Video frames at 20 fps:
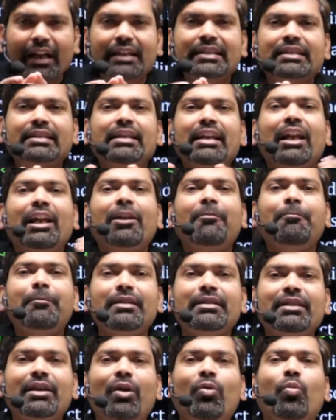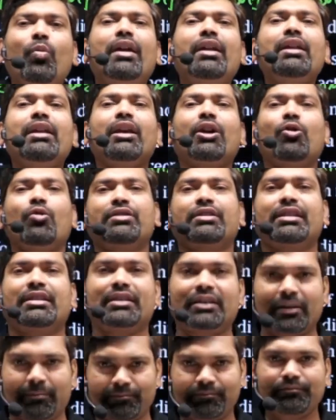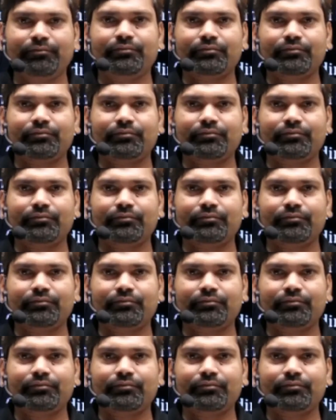itself is a one ecosystem.